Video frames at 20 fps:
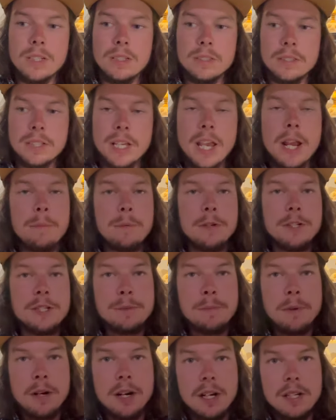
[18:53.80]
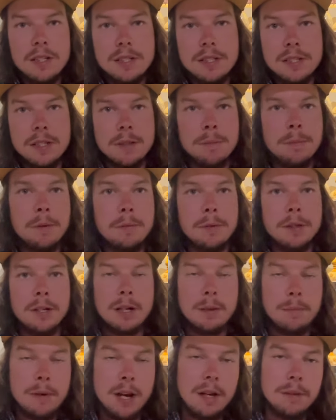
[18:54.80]
camper spots so people can
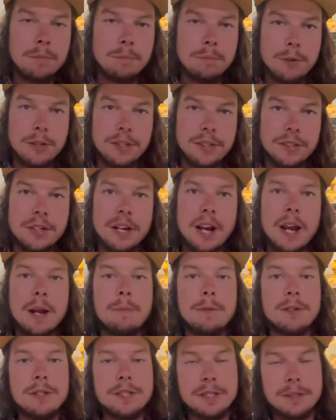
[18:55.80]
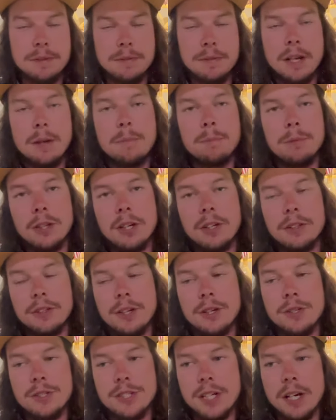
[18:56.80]
come out, bring their campers and plug
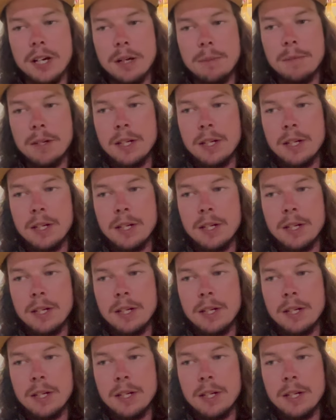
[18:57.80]
those up.